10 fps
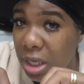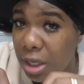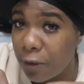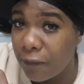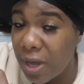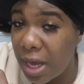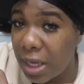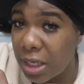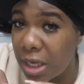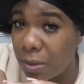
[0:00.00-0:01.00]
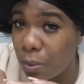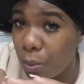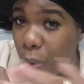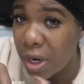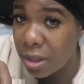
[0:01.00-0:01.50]
if I
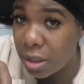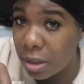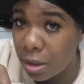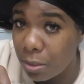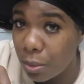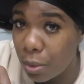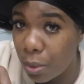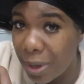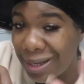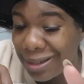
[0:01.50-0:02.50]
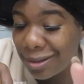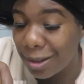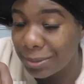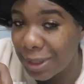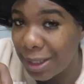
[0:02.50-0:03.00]
can wear them or I ended
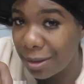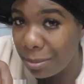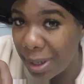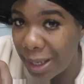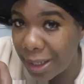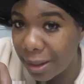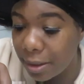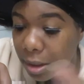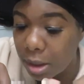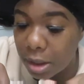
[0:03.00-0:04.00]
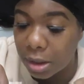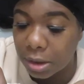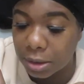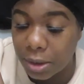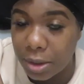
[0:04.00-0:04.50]
up taking them back.
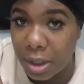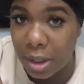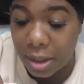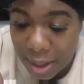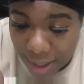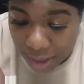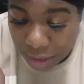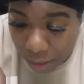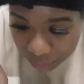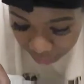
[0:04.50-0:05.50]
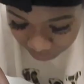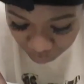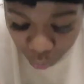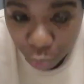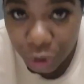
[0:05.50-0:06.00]
So yeah, I thought these
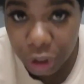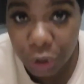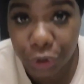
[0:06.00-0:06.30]
was real